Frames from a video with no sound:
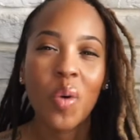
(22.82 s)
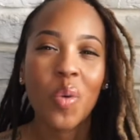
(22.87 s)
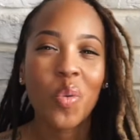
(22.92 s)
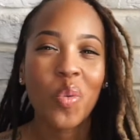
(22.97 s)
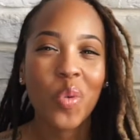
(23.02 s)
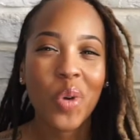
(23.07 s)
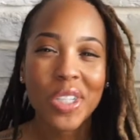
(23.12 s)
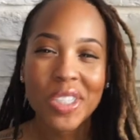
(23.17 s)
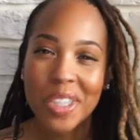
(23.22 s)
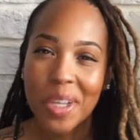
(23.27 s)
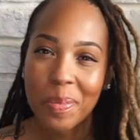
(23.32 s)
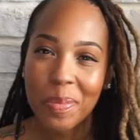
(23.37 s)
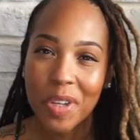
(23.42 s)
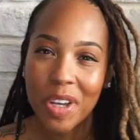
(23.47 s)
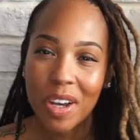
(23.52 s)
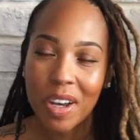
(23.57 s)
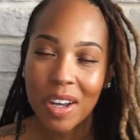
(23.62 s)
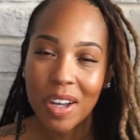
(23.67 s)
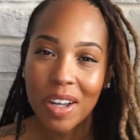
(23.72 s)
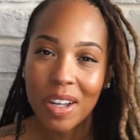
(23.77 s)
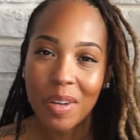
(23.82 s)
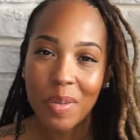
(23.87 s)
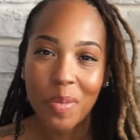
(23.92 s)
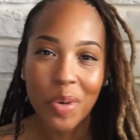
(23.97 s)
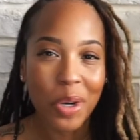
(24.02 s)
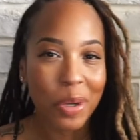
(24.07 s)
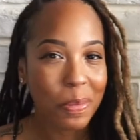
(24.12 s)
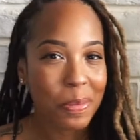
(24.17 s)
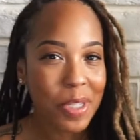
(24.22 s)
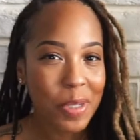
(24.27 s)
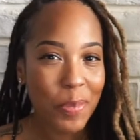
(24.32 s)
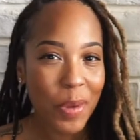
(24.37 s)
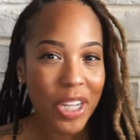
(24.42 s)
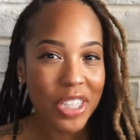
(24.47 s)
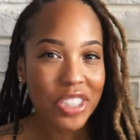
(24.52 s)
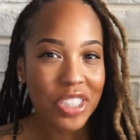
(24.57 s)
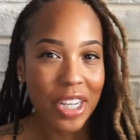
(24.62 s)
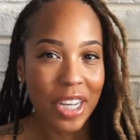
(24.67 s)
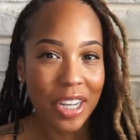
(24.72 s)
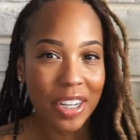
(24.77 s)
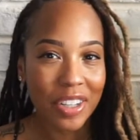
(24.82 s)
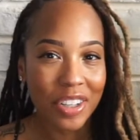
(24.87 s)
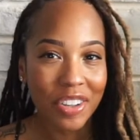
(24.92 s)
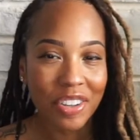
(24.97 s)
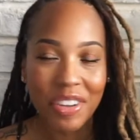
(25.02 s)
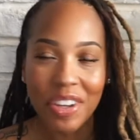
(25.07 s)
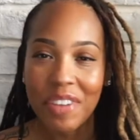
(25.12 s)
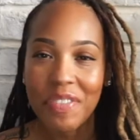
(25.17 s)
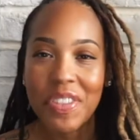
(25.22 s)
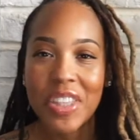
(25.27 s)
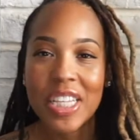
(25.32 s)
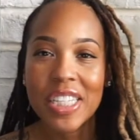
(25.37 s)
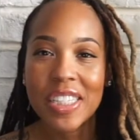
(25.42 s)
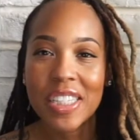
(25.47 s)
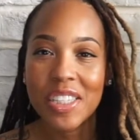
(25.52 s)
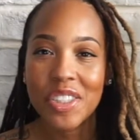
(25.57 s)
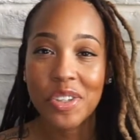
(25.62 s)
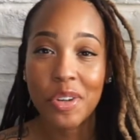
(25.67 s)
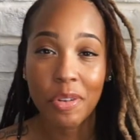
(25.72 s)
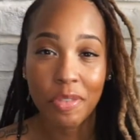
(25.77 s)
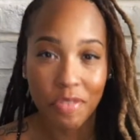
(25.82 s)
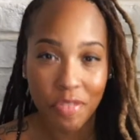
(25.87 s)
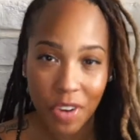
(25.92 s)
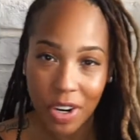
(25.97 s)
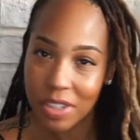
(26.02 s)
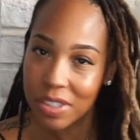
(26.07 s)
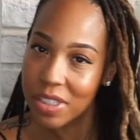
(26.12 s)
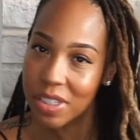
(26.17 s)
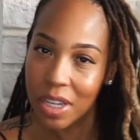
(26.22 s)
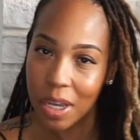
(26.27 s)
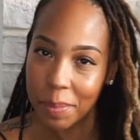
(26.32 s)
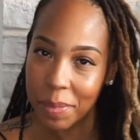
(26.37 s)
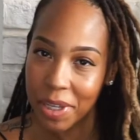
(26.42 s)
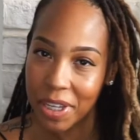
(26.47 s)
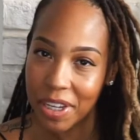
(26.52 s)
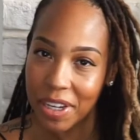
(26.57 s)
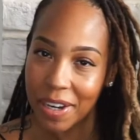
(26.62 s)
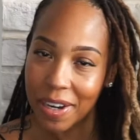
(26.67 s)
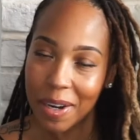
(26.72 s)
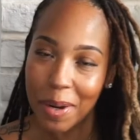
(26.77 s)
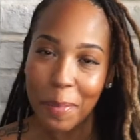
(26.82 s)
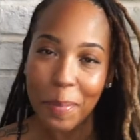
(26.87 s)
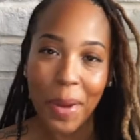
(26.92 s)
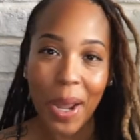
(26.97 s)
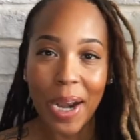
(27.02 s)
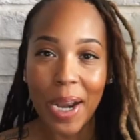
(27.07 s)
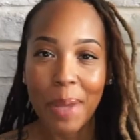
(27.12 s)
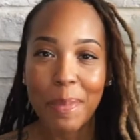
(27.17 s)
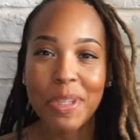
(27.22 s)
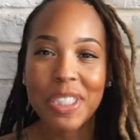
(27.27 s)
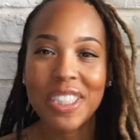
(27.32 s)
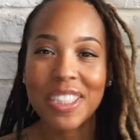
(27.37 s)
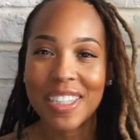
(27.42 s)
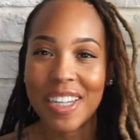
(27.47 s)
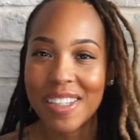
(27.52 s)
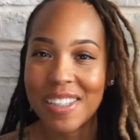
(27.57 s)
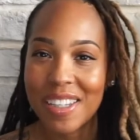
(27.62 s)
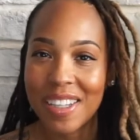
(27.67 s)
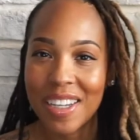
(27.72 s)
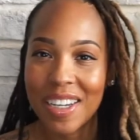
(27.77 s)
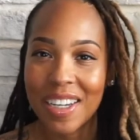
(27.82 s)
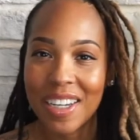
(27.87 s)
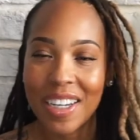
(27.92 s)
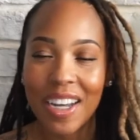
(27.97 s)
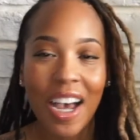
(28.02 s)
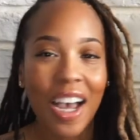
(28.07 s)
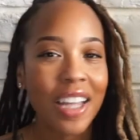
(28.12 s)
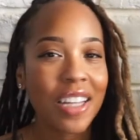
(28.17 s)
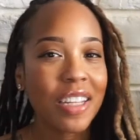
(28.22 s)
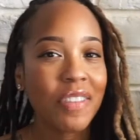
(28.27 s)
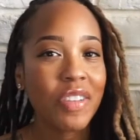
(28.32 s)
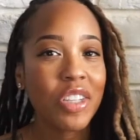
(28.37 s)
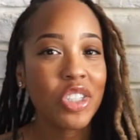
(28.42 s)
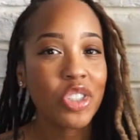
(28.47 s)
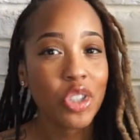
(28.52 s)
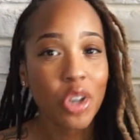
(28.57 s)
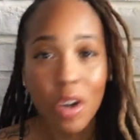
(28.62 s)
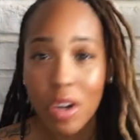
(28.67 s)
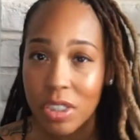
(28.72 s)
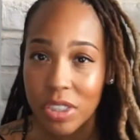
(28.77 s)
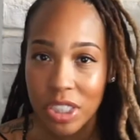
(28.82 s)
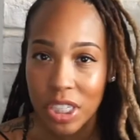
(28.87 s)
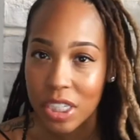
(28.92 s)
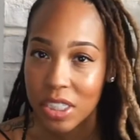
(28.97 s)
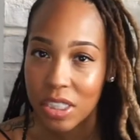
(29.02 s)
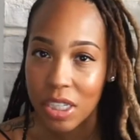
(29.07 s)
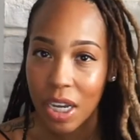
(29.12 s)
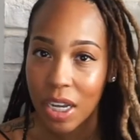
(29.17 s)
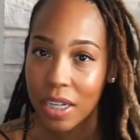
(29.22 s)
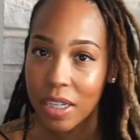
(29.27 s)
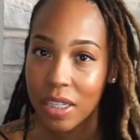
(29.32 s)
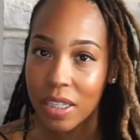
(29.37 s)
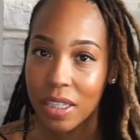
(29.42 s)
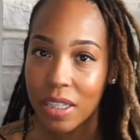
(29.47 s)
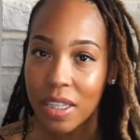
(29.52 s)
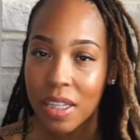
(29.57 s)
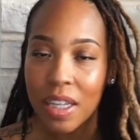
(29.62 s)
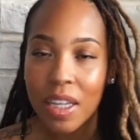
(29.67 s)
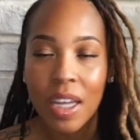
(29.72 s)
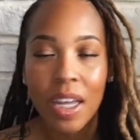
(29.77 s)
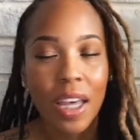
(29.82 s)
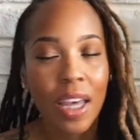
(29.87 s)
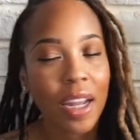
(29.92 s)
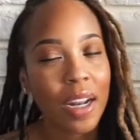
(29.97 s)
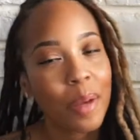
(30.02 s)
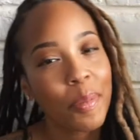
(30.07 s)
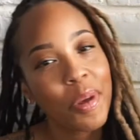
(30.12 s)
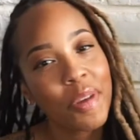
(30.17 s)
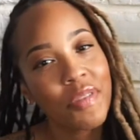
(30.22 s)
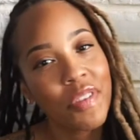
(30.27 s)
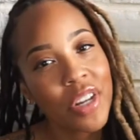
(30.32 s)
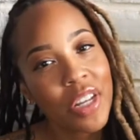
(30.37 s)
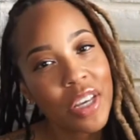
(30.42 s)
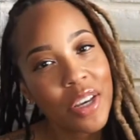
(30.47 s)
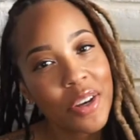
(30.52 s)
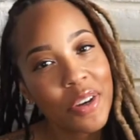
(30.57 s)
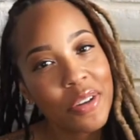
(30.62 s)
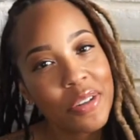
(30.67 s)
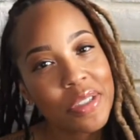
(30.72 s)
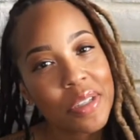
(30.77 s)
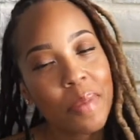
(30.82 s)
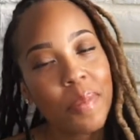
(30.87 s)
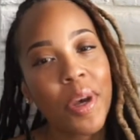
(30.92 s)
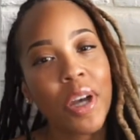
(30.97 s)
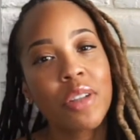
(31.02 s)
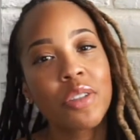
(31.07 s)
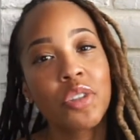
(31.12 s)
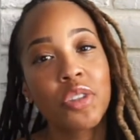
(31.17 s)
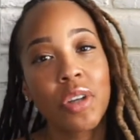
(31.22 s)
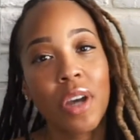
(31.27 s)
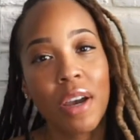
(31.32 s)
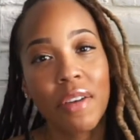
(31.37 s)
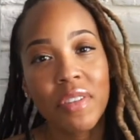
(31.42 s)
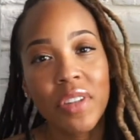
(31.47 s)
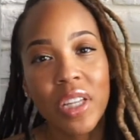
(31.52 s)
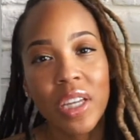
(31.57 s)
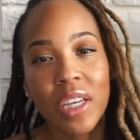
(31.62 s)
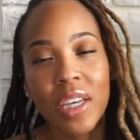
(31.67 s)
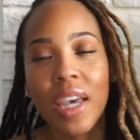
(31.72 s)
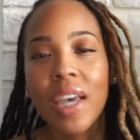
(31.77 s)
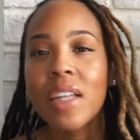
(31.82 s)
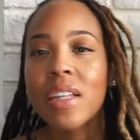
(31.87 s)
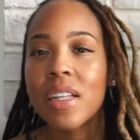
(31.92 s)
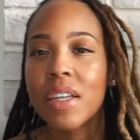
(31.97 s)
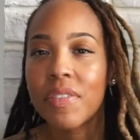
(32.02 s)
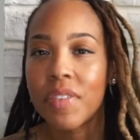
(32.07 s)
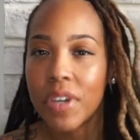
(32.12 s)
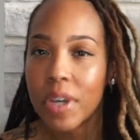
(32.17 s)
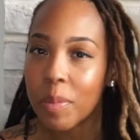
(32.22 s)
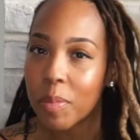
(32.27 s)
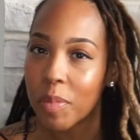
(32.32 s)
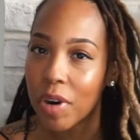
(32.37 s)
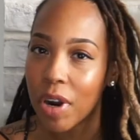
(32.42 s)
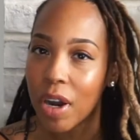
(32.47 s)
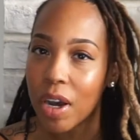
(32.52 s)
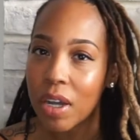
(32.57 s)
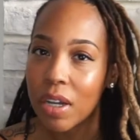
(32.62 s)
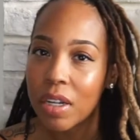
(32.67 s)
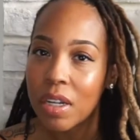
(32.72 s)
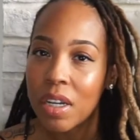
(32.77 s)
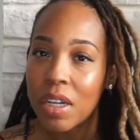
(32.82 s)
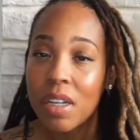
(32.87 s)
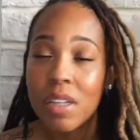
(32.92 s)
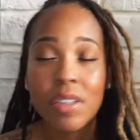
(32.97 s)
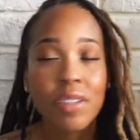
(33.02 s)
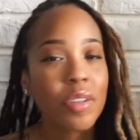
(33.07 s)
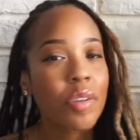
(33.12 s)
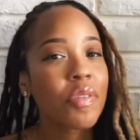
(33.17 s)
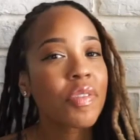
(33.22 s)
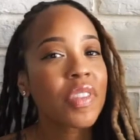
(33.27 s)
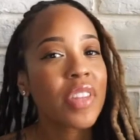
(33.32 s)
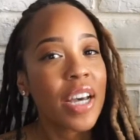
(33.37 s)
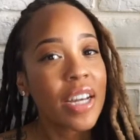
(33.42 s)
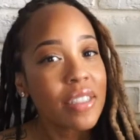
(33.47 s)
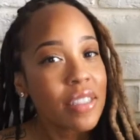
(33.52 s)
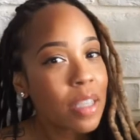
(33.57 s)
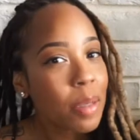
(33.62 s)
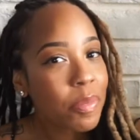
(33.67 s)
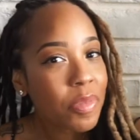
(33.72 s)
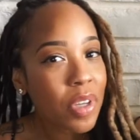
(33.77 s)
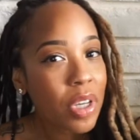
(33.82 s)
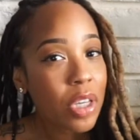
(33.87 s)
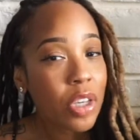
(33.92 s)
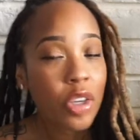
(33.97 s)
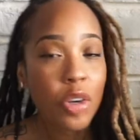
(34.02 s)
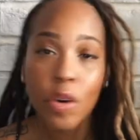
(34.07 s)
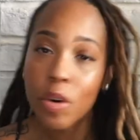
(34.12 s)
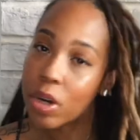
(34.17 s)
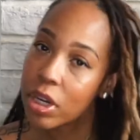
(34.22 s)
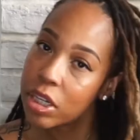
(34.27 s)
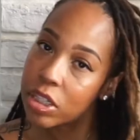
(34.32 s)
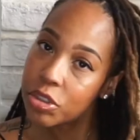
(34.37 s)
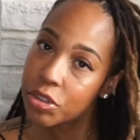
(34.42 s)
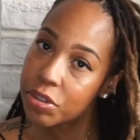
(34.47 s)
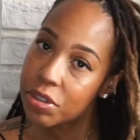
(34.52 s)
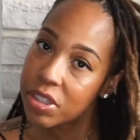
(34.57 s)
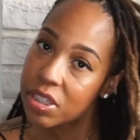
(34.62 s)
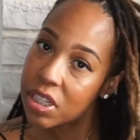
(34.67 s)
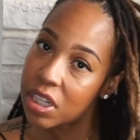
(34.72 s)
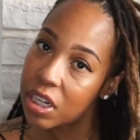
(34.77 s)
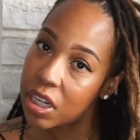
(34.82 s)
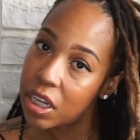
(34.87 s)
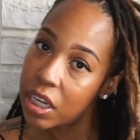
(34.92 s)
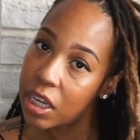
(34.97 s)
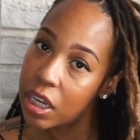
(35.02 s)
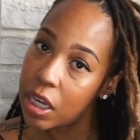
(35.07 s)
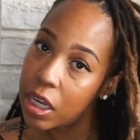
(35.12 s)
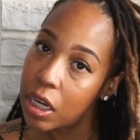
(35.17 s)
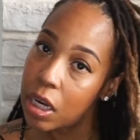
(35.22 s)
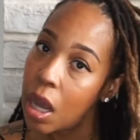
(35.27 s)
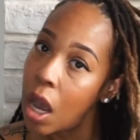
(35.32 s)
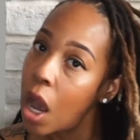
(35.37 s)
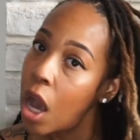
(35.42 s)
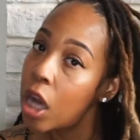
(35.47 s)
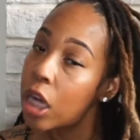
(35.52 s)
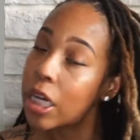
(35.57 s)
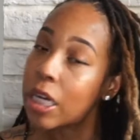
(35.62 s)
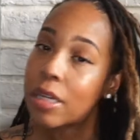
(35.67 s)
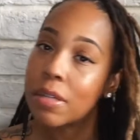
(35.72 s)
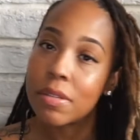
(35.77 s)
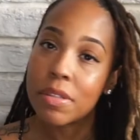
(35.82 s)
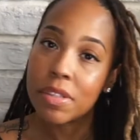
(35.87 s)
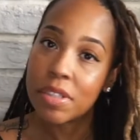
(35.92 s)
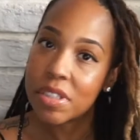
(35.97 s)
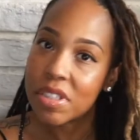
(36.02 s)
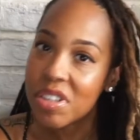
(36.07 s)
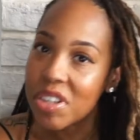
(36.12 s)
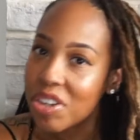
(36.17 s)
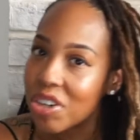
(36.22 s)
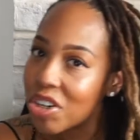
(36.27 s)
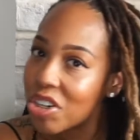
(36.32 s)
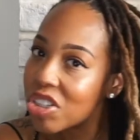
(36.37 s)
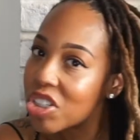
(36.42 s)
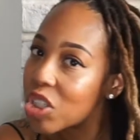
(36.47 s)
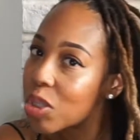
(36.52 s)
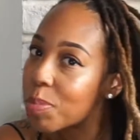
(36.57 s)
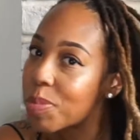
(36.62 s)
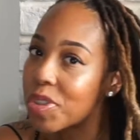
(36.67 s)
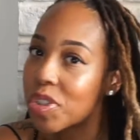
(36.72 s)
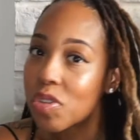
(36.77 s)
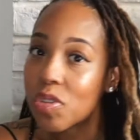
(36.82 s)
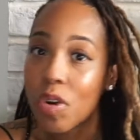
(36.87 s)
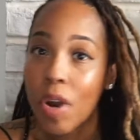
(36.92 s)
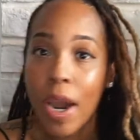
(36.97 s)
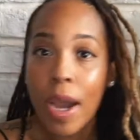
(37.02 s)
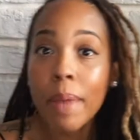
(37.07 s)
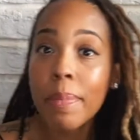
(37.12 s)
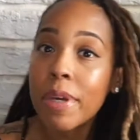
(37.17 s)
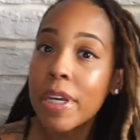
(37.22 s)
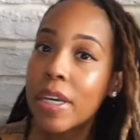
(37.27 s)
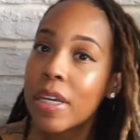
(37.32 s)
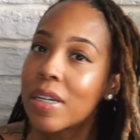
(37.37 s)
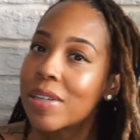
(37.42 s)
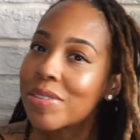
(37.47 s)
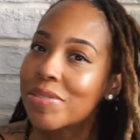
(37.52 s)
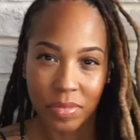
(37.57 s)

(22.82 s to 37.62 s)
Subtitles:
What's up, y'all? Welcome to my channel. If this is your first time here, my name is Jessica. I live in Chongqing, China, and I make videos about traveling and living abroad. So if that's something you're interested in, consider subscribing.